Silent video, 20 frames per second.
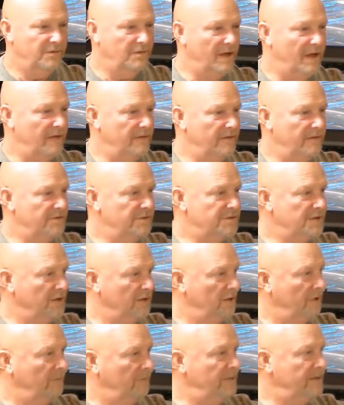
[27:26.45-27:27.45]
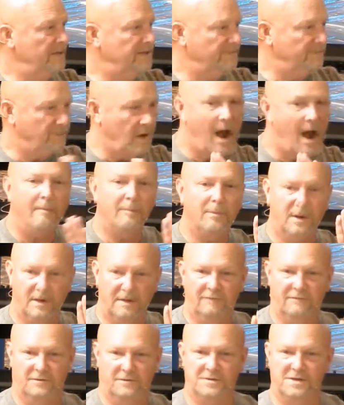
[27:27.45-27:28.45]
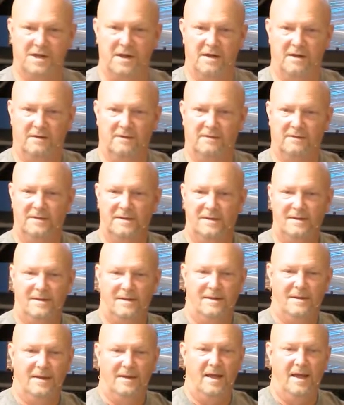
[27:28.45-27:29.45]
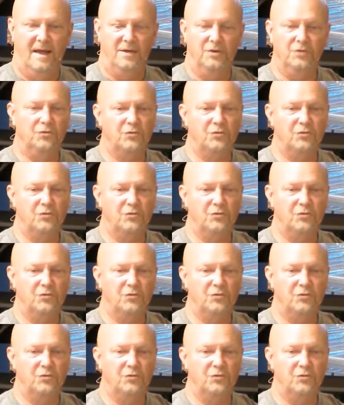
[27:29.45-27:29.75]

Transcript: you, have, you see a little piece of property for sale, and you